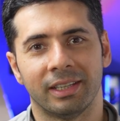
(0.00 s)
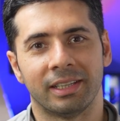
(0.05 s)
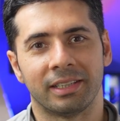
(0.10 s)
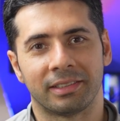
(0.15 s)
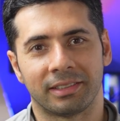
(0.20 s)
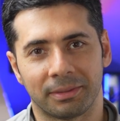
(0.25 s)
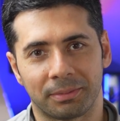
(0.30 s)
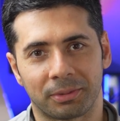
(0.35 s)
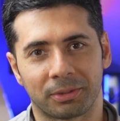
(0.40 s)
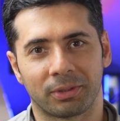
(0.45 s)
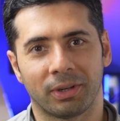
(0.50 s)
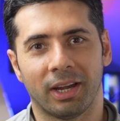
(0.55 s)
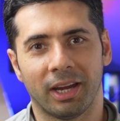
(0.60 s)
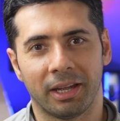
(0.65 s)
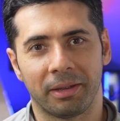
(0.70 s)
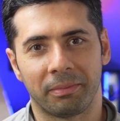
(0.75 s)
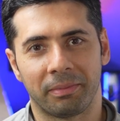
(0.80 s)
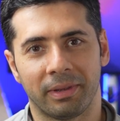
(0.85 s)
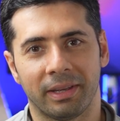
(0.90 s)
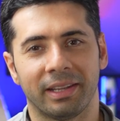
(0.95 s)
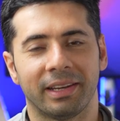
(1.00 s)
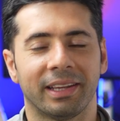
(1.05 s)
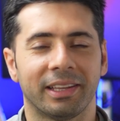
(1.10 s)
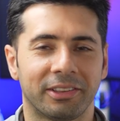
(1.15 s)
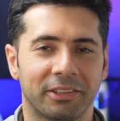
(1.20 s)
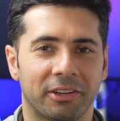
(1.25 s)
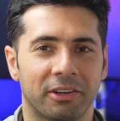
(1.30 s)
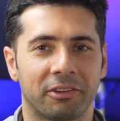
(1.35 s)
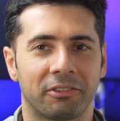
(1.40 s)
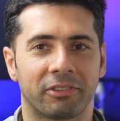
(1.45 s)
Subscribe and hit
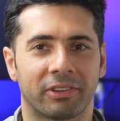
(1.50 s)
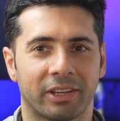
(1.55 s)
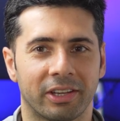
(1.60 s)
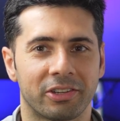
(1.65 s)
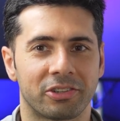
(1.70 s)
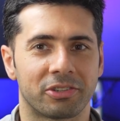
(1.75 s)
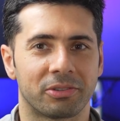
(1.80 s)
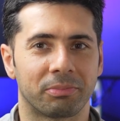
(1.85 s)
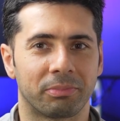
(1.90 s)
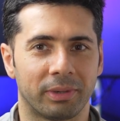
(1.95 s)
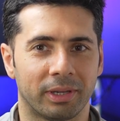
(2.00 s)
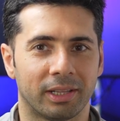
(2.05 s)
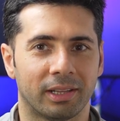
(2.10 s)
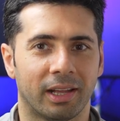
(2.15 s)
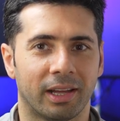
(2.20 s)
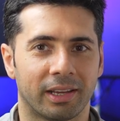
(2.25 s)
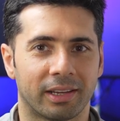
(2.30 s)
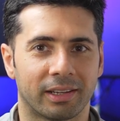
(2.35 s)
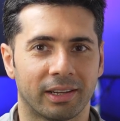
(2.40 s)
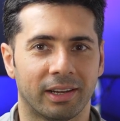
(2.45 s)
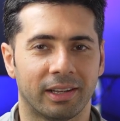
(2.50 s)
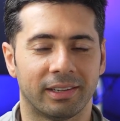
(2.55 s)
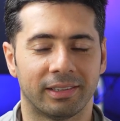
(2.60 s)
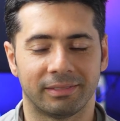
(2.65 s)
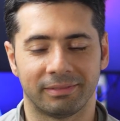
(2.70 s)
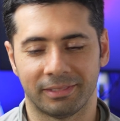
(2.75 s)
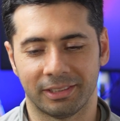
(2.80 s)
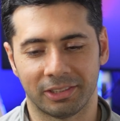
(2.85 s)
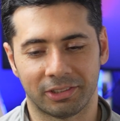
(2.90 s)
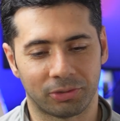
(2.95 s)
the notification bell icon.
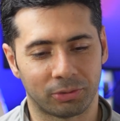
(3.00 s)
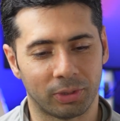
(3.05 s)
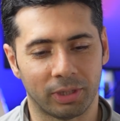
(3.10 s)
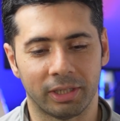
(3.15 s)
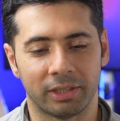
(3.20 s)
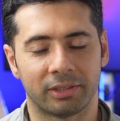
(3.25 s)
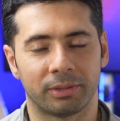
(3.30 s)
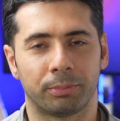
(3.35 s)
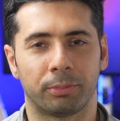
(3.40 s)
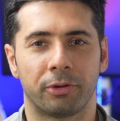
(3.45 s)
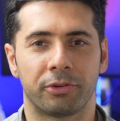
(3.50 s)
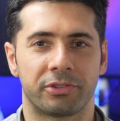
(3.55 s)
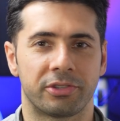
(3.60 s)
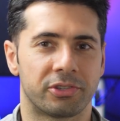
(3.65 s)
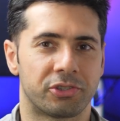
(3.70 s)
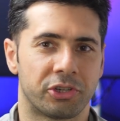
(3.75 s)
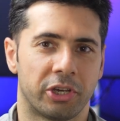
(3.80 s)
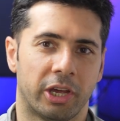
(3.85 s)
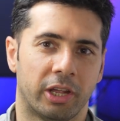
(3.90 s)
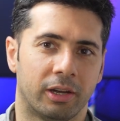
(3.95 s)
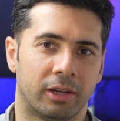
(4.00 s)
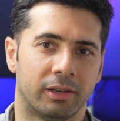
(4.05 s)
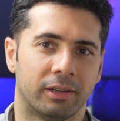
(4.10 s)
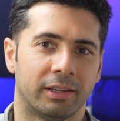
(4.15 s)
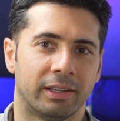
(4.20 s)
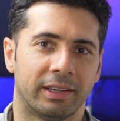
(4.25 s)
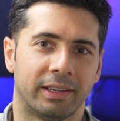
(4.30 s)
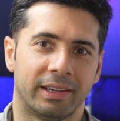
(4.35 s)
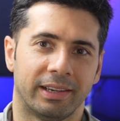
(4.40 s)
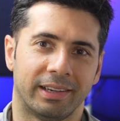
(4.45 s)
This really supports the channel
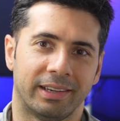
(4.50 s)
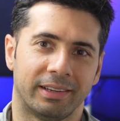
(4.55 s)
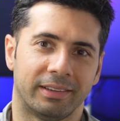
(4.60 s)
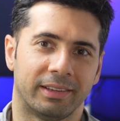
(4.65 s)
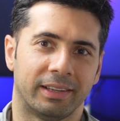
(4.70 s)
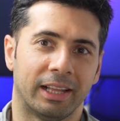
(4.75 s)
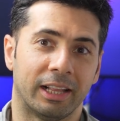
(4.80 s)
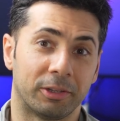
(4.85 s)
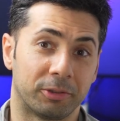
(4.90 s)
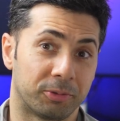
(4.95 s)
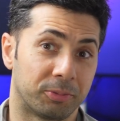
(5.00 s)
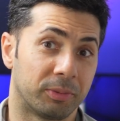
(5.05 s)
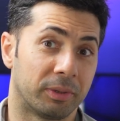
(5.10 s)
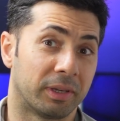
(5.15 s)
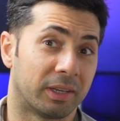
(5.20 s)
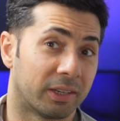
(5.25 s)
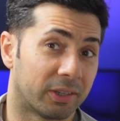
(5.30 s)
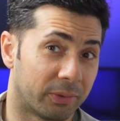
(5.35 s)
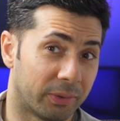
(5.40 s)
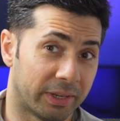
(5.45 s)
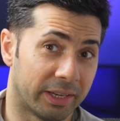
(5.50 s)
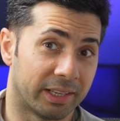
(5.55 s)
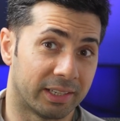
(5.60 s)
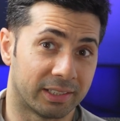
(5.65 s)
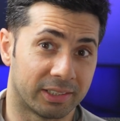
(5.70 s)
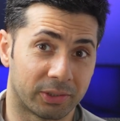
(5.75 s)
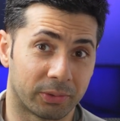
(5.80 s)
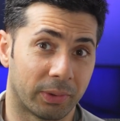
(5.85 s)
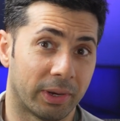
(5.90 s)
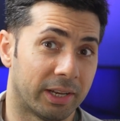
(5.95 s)
and helps me
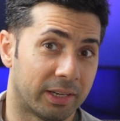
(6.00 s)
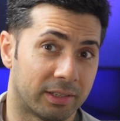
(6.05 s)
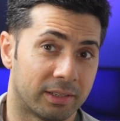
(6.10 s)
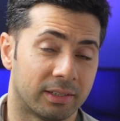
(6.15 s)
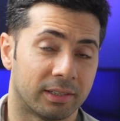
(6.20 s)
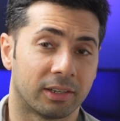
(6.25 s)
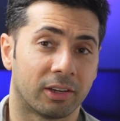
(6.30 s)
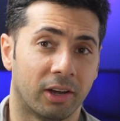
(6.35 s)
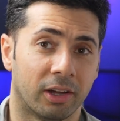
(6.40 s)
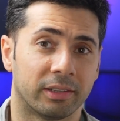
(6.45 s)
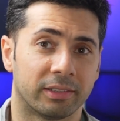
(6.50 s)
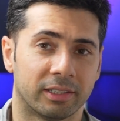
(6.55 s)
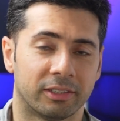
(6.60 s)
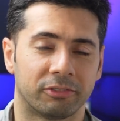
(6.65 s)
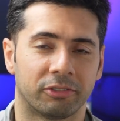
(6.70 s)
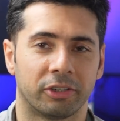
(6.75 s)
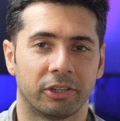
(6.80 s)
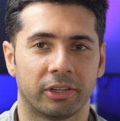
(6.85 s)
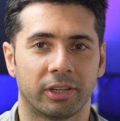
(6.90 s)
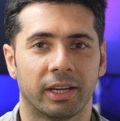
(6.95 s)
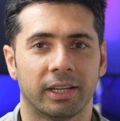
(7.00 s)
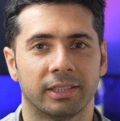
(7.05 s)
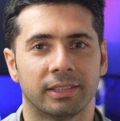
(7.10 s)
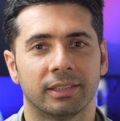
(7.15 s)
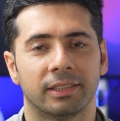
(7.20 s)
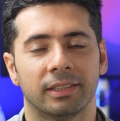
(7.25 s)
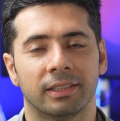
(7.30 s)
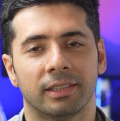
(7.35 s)
create great content for you guys.